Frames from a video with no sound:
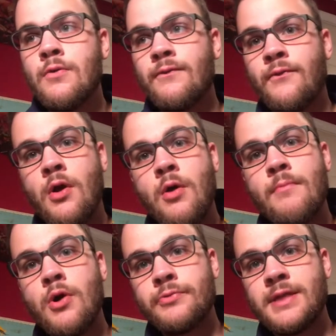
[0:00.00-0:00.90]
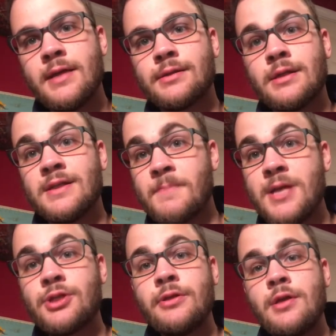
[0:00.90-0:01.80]
from Odessa,
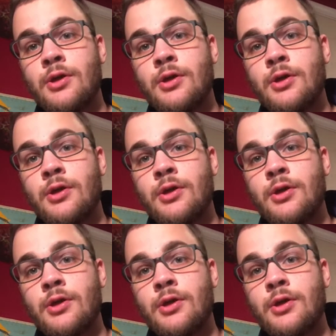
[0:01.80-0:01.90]
especially the